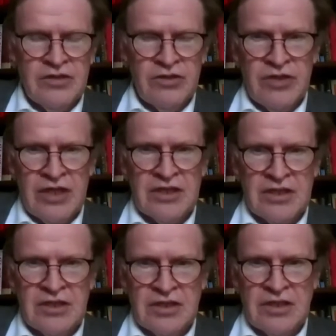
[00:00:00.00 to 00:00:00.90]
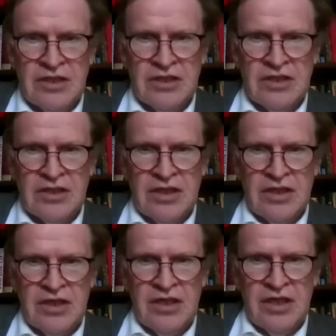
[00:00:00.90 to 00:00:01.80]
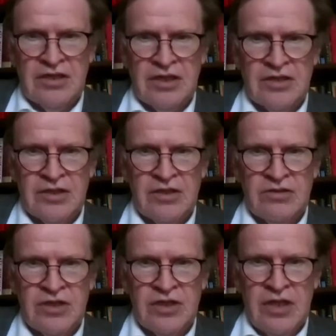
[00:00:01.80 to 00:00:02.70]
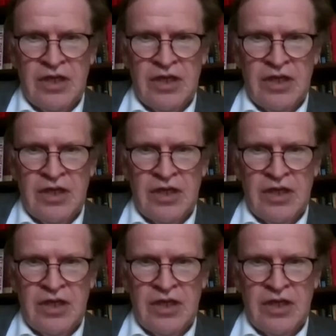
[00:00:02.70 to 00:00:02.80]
So in that sense, it's a country